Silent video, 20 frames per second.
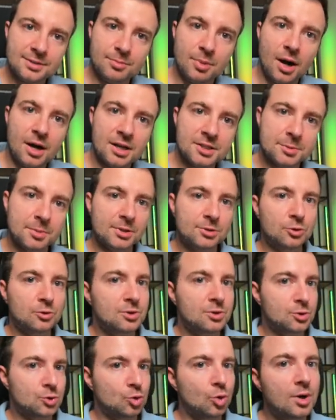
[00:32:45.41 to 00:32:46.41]
possible to the
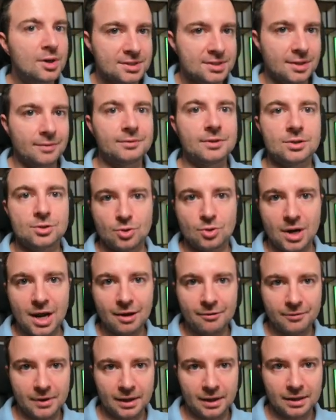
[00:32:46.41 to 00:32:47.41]
source of the
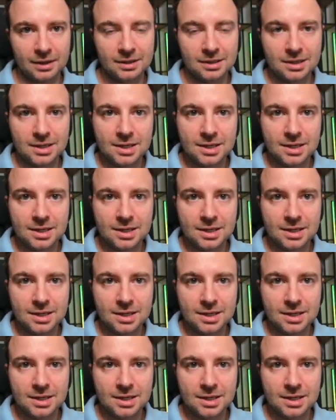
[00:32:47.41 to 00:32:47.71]
traffic